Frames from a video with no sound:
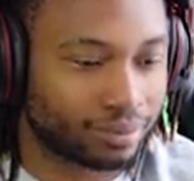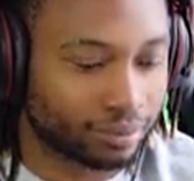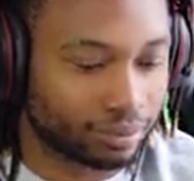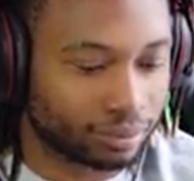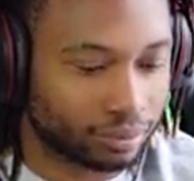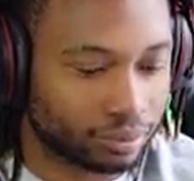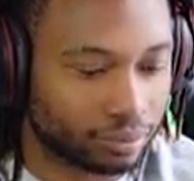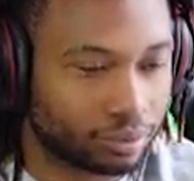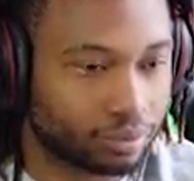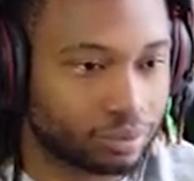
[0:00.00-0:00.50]

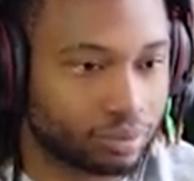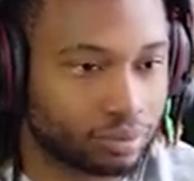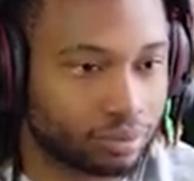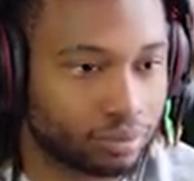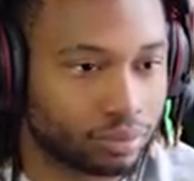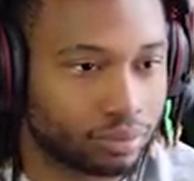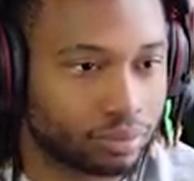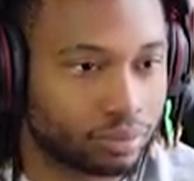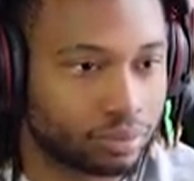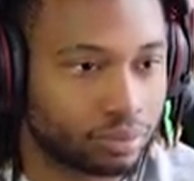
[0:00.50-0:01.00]

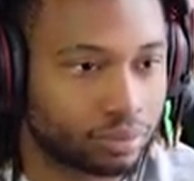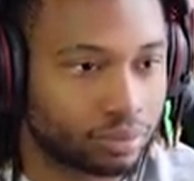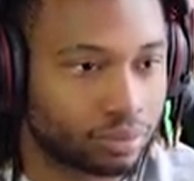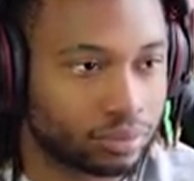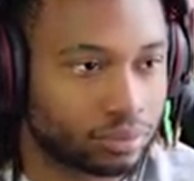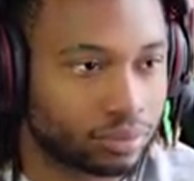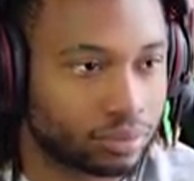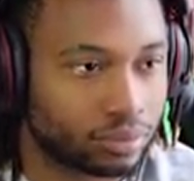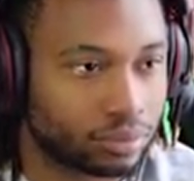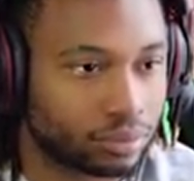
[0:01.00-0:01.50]

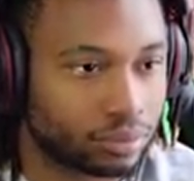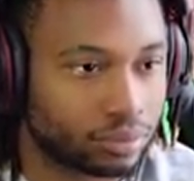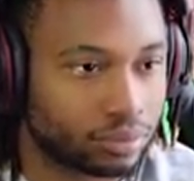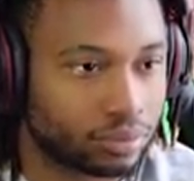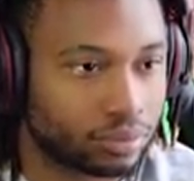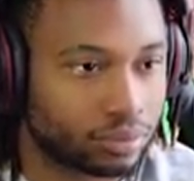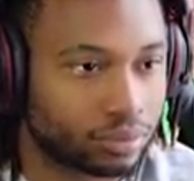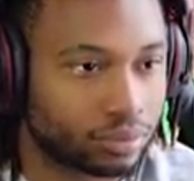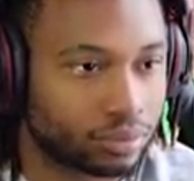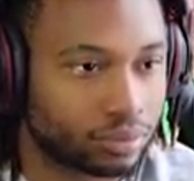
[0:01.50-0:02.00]

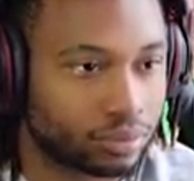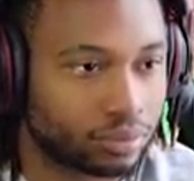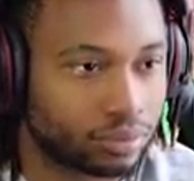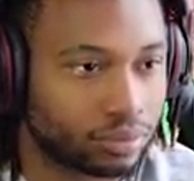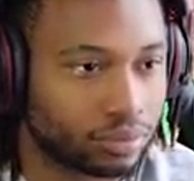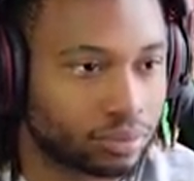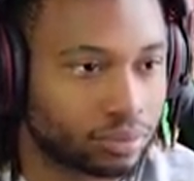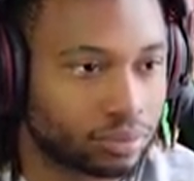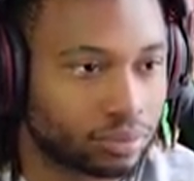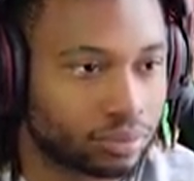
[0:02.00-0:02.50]

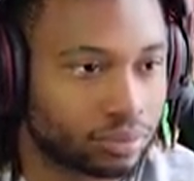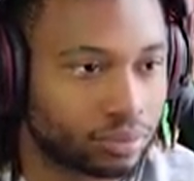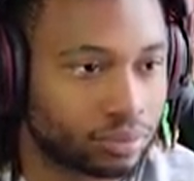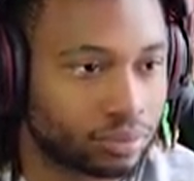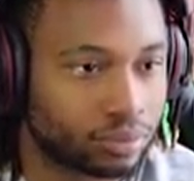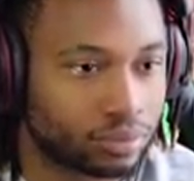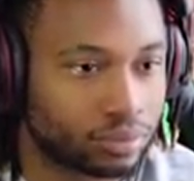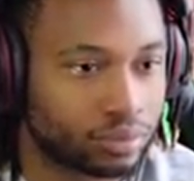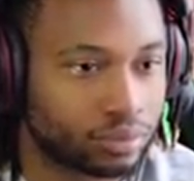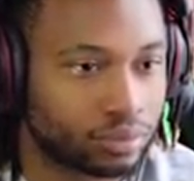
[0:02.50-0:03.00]

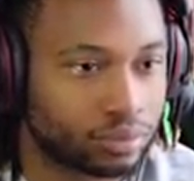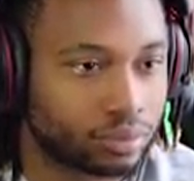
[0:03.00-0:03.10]
No one is speaking in this clip.